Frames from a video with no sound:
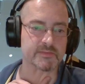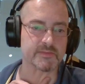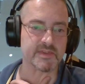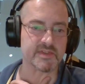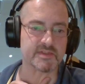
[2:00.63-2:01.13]

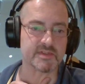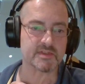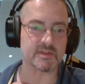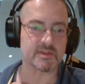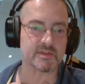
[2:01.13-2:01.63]
this
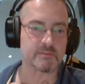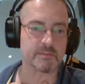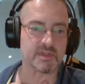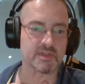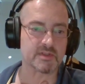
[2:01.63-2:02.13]

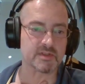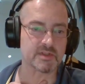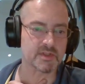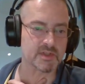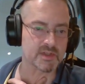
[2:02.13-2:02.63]
company.
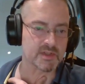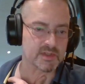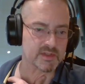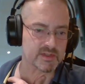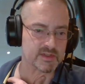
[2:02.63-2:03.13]

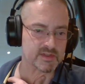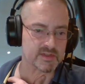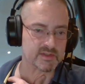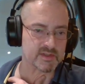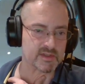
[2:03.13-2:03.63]
Let's
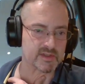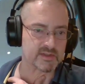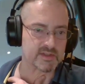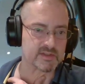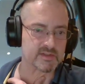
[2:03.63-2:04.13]
not
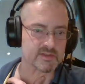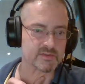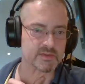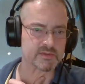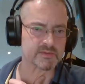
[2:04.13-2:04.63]
take this
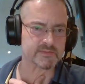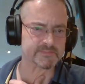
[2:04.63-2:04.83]
one.